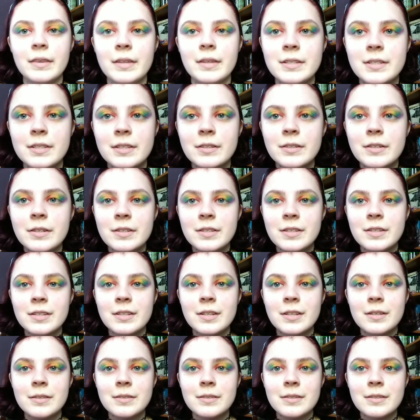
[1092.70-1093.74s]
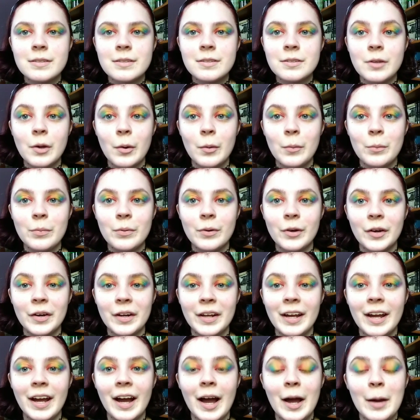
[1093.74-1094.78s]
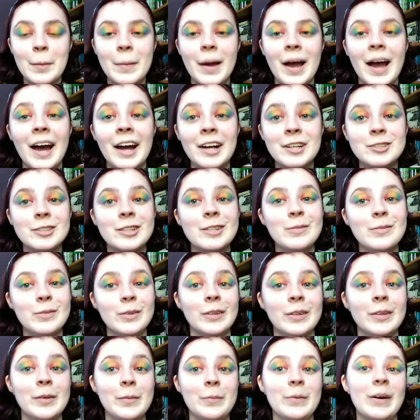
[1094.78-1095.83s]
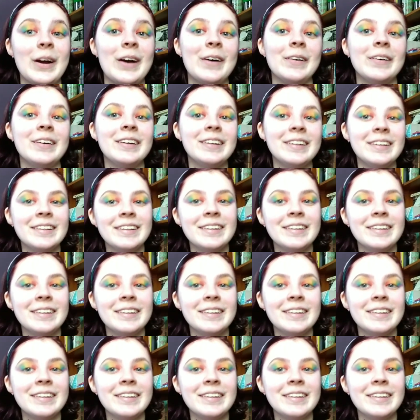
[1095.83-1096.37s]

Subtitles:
This looks so pretty. I'm actually really proud.